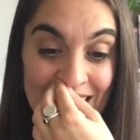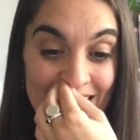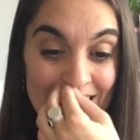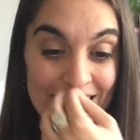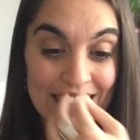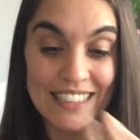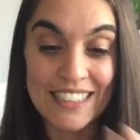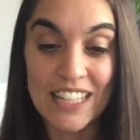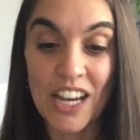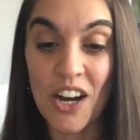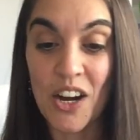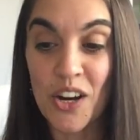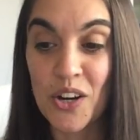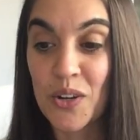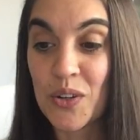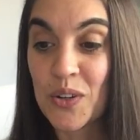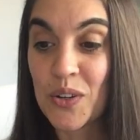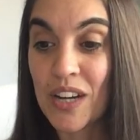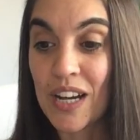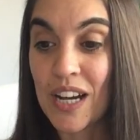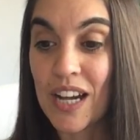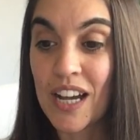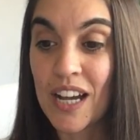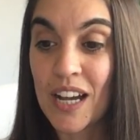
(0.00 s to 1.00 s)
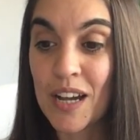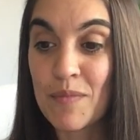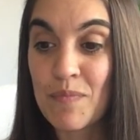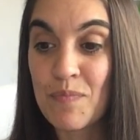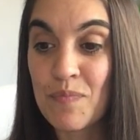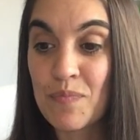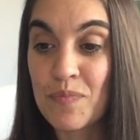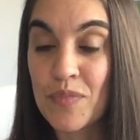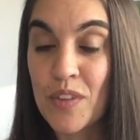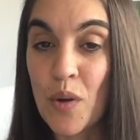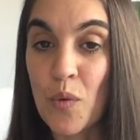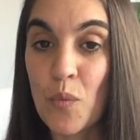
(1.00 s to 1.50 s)
So
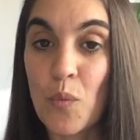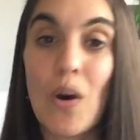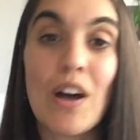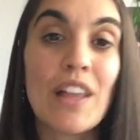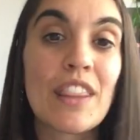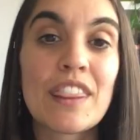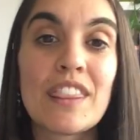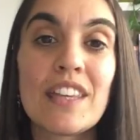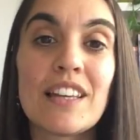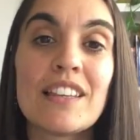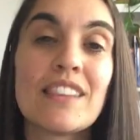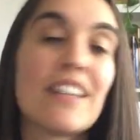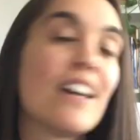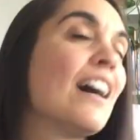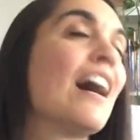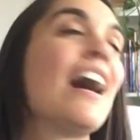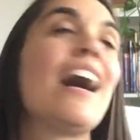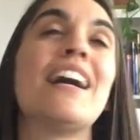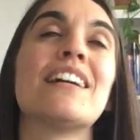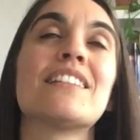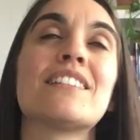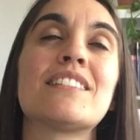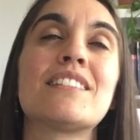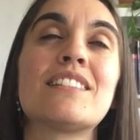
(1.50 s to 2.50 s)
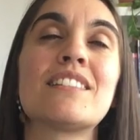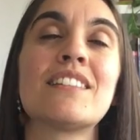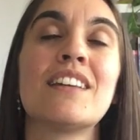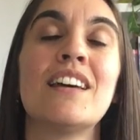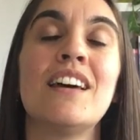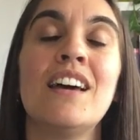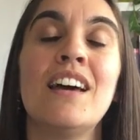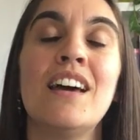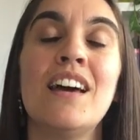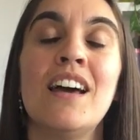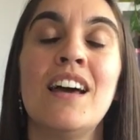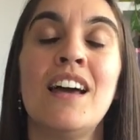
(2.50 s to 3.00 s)
one thing that adds
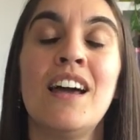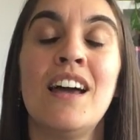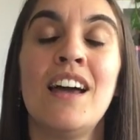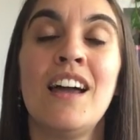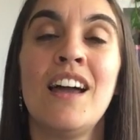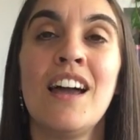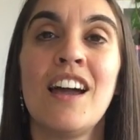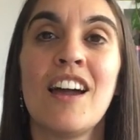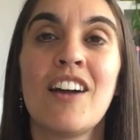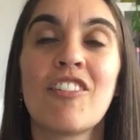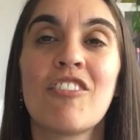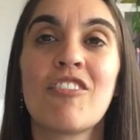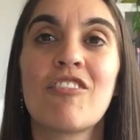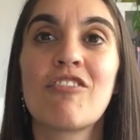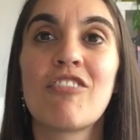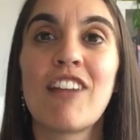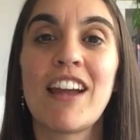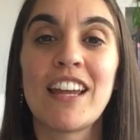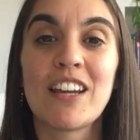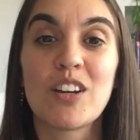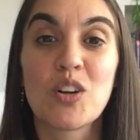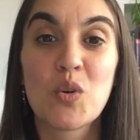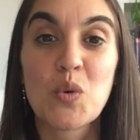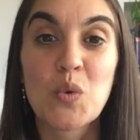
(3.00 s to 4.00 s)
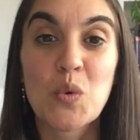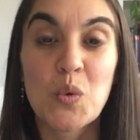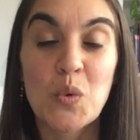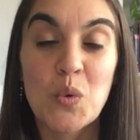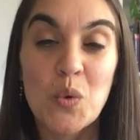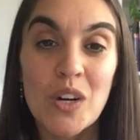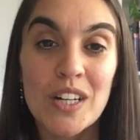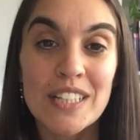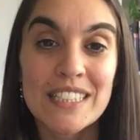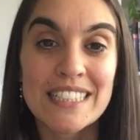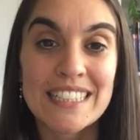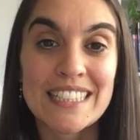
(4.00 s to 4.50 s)
great
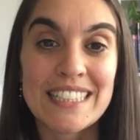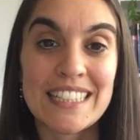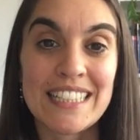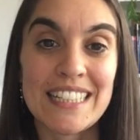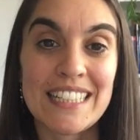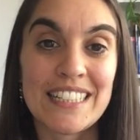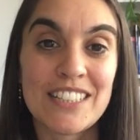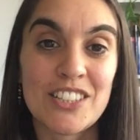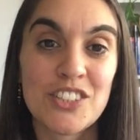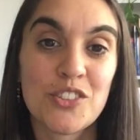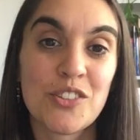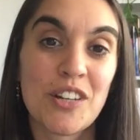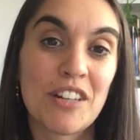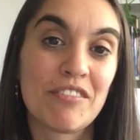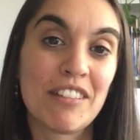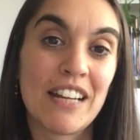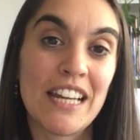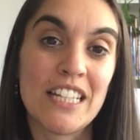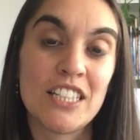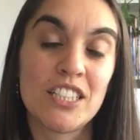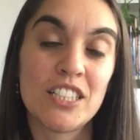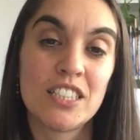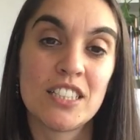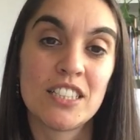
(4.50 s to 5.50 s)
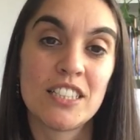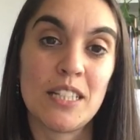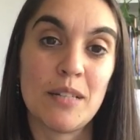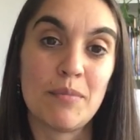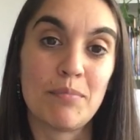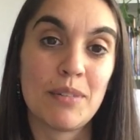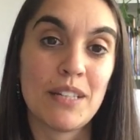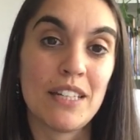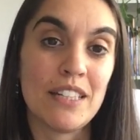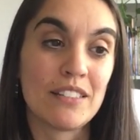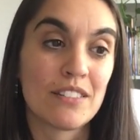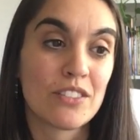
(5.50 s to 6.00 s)
quality to a
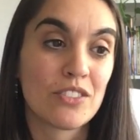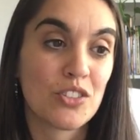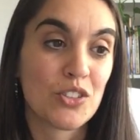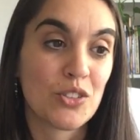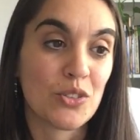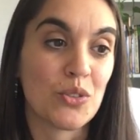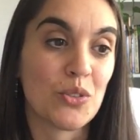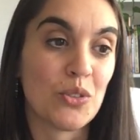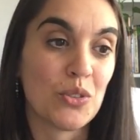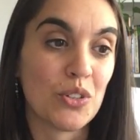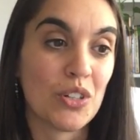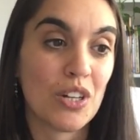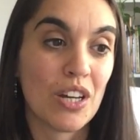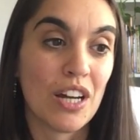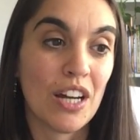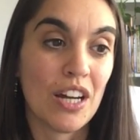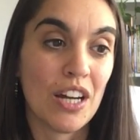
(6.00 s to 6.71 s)
relationship is to